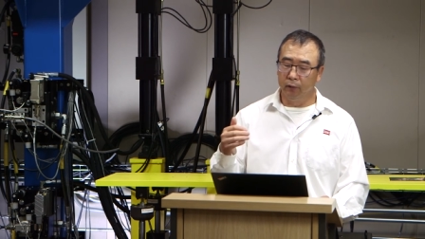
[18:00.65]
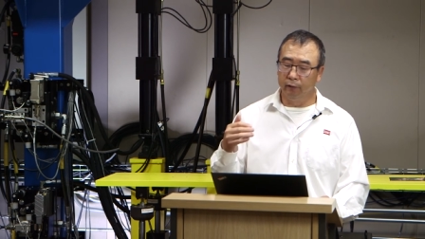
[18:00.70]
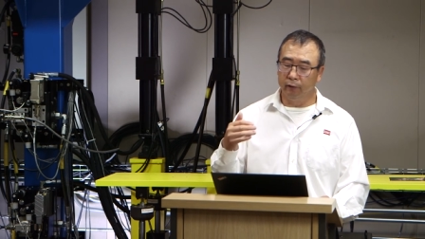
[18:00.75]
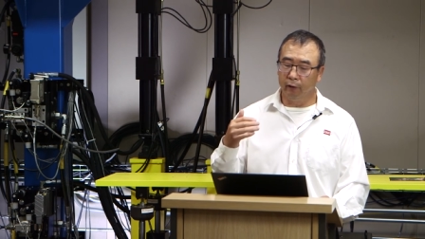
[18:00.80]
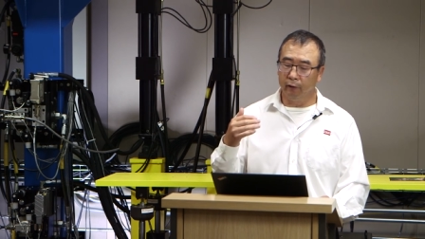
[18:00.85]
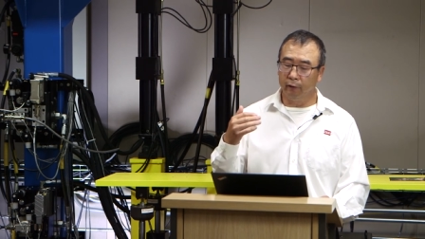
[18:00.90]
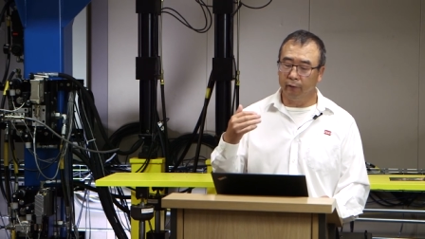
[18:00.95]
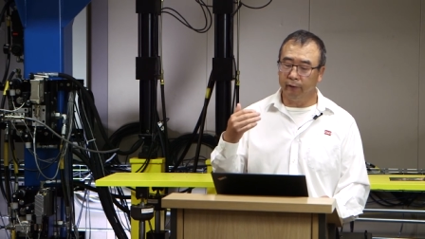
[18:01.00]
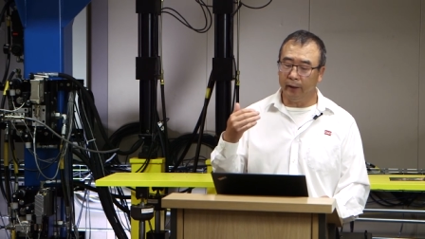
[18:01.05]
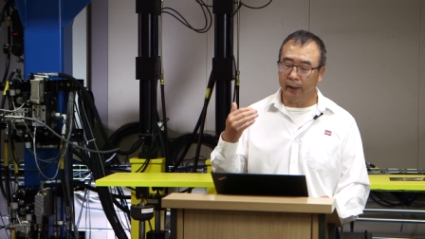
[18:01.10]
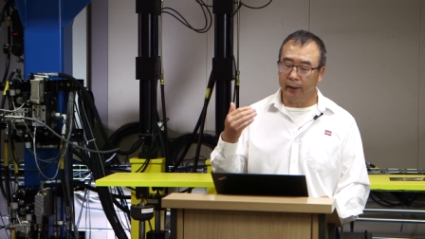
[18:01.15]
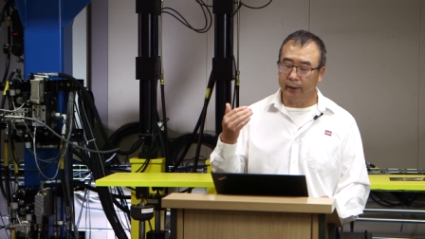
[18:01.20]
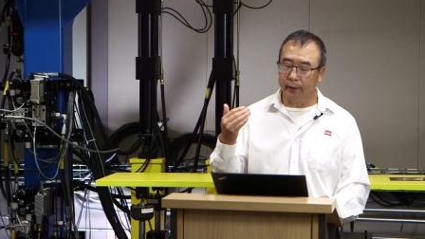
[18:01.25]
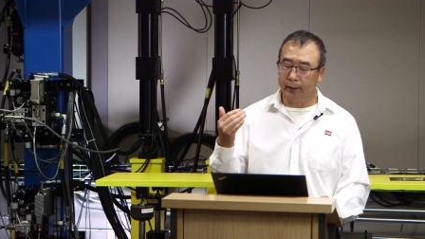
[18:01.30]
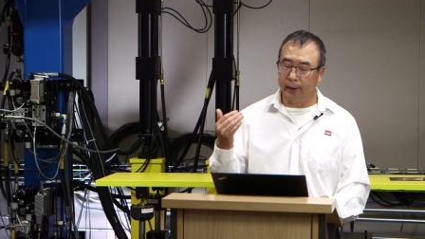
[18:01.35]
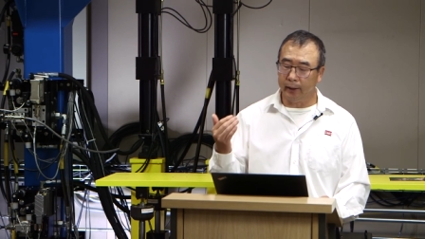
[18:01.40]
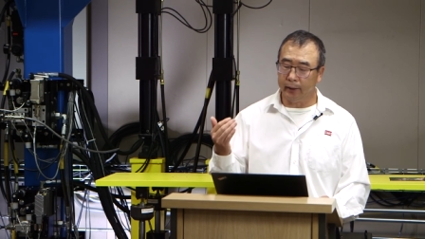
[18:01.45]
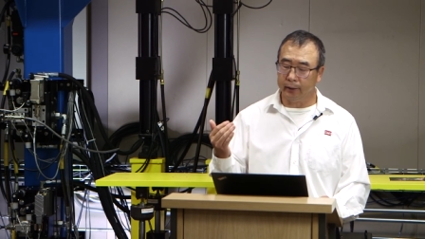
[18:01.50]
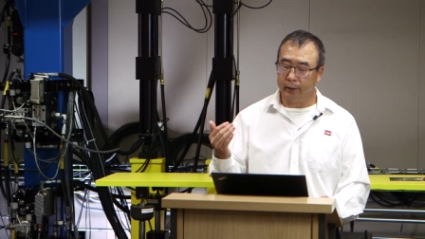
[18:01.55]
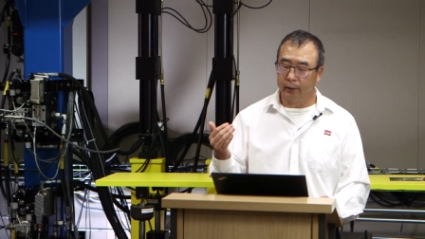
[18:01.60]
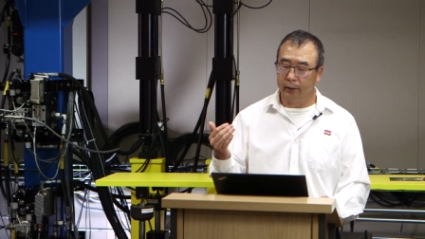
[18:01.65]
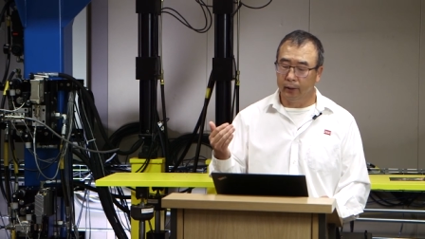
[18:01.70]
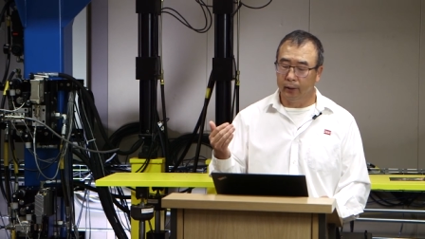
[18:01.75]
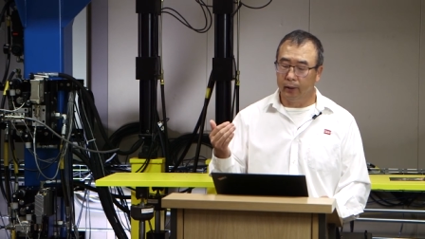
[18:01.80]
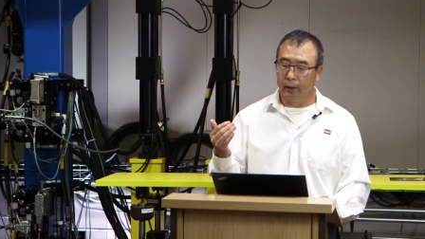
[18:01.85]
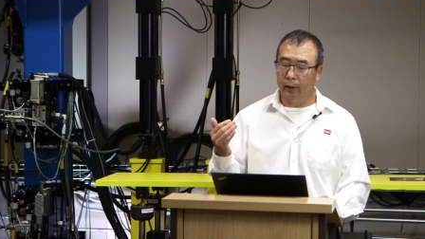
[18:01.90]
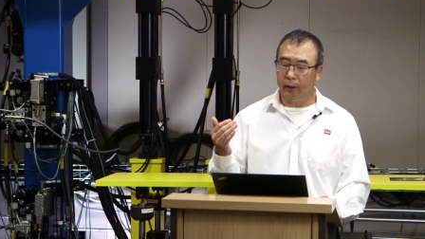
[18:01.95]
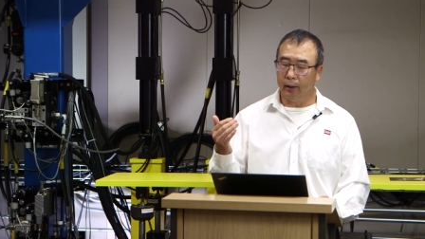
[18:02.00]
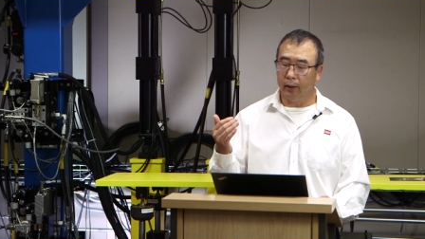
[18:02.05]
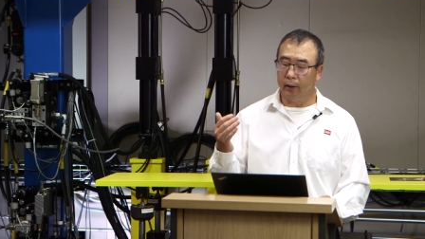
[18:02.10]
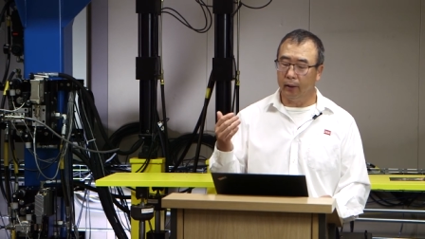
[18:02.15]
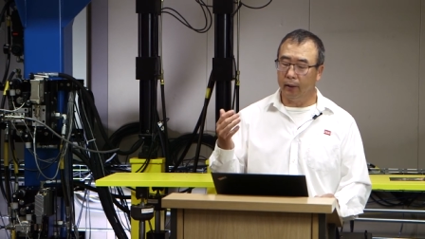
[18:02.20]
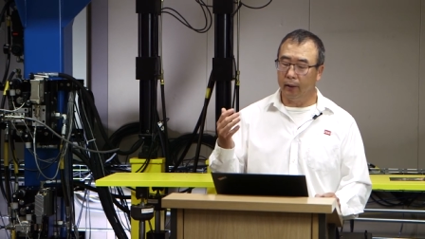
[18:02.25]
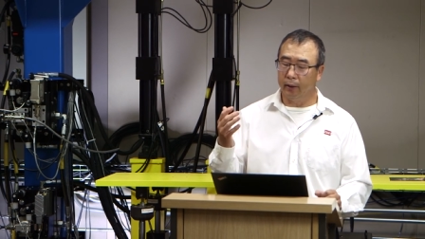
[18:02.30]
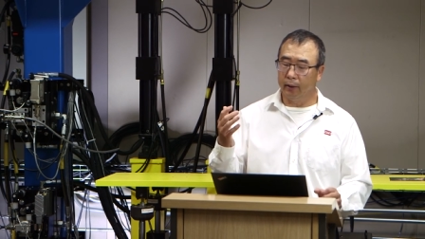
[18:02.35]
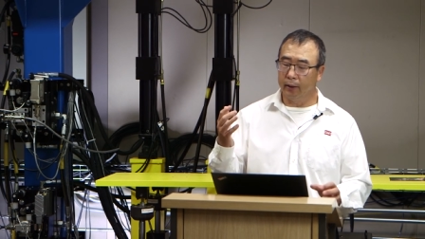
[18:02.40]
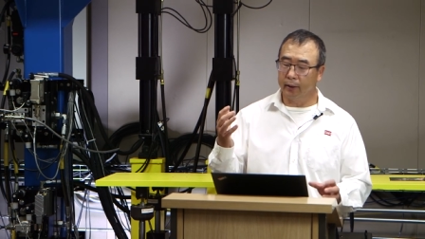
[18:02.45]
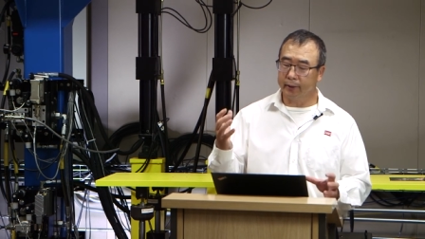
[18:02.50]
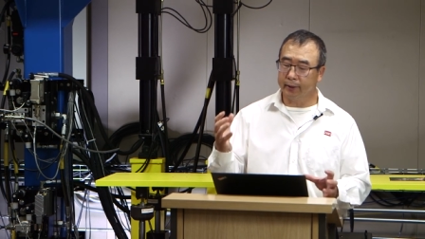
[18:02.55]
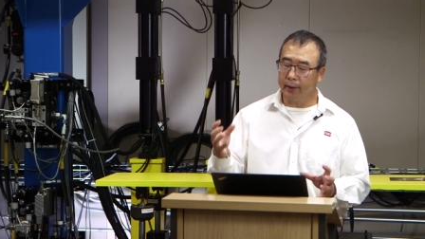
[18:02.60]
will validate uh,
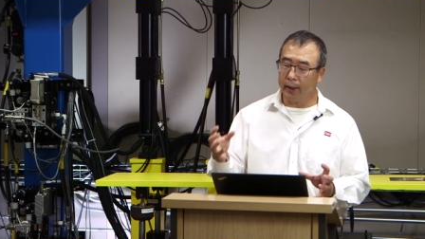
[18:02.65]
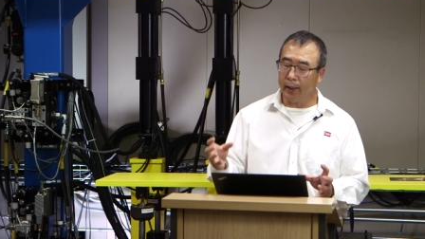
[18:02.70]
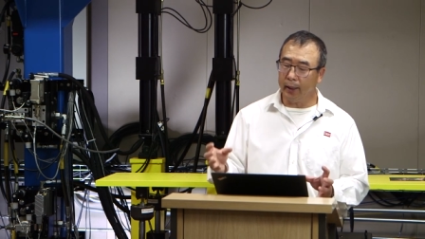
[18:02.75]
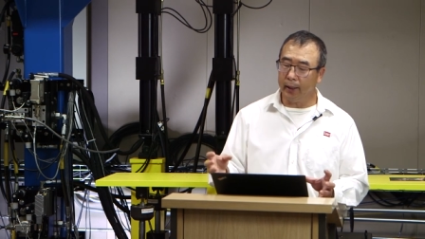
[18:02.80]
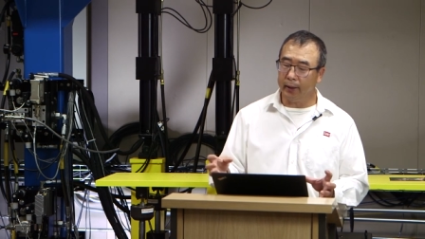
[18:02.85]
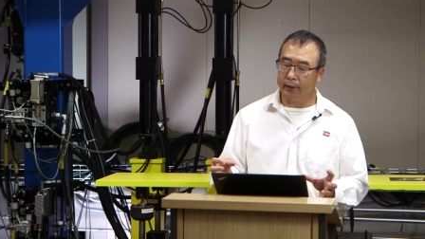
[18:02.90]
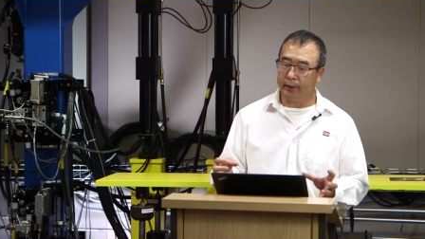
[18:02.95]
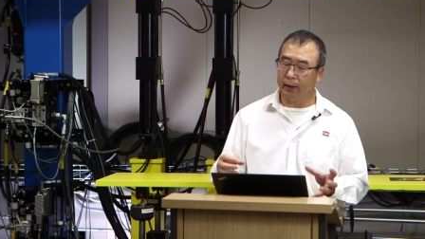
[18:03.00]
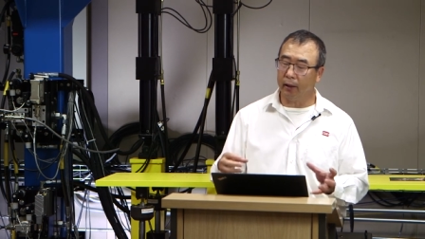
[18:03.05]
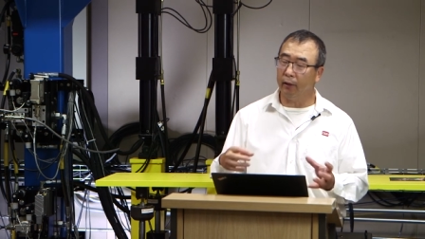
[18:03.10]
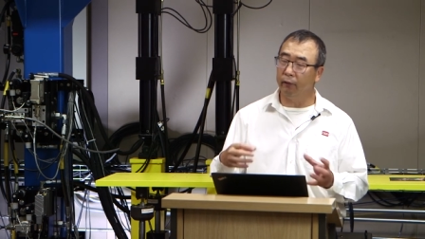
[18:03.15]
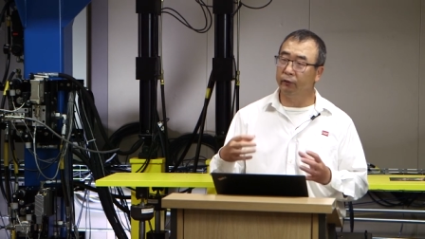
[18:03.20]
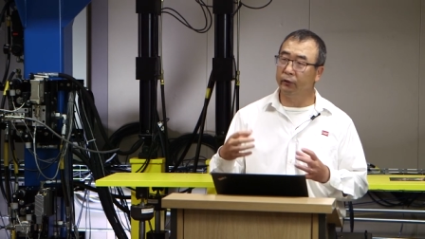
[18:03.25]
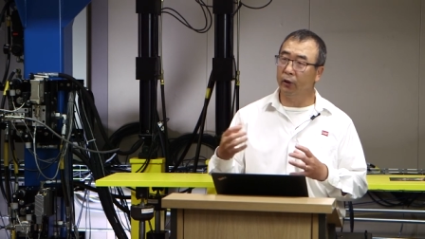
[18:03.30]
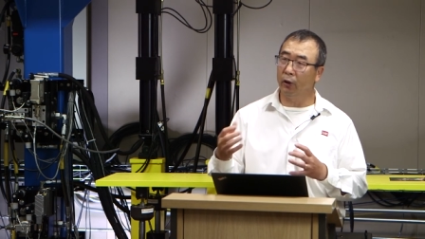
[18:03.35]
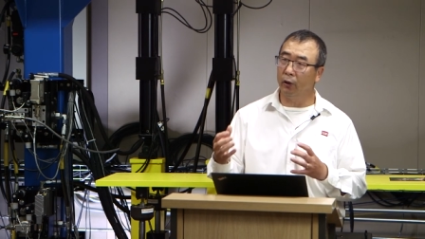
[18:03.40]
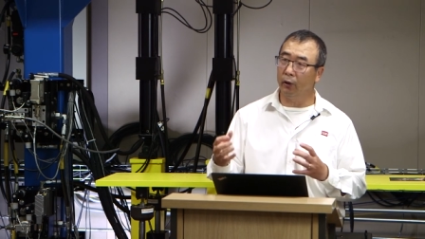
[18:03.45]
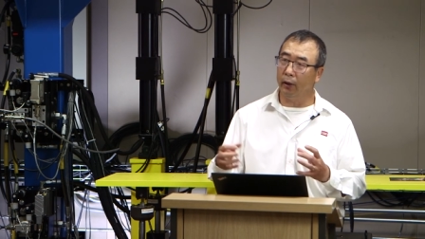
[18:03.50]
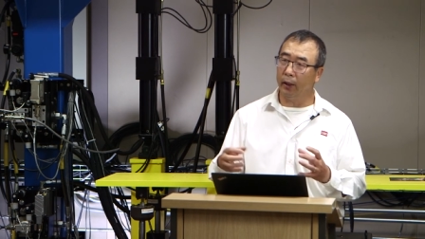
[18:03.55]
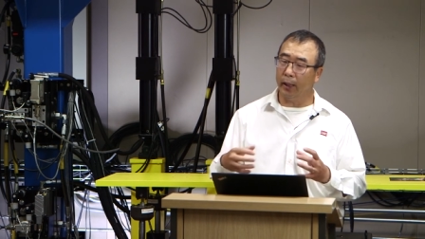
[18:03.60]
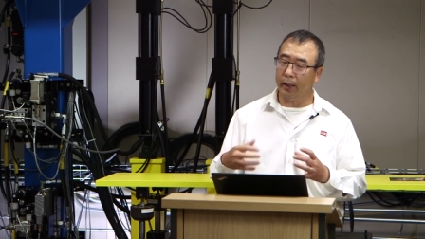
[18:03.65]
the size of your